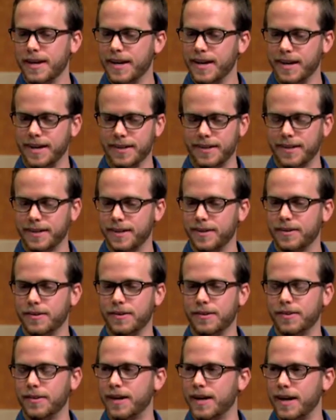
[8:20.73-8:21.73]
anything at
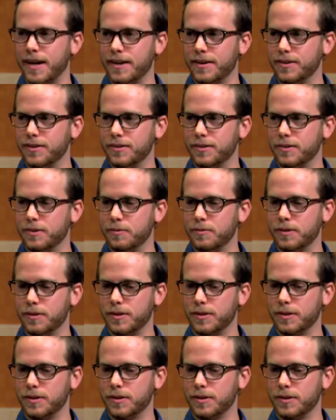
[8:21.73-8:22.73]
all that had to do
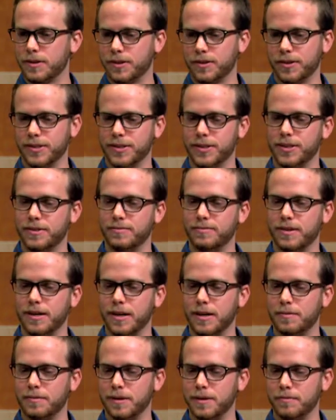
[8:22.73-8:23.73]
with a Christian
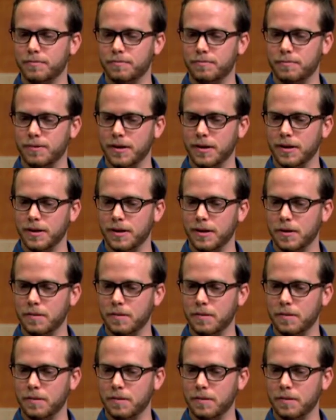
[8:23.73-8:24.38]
environment. But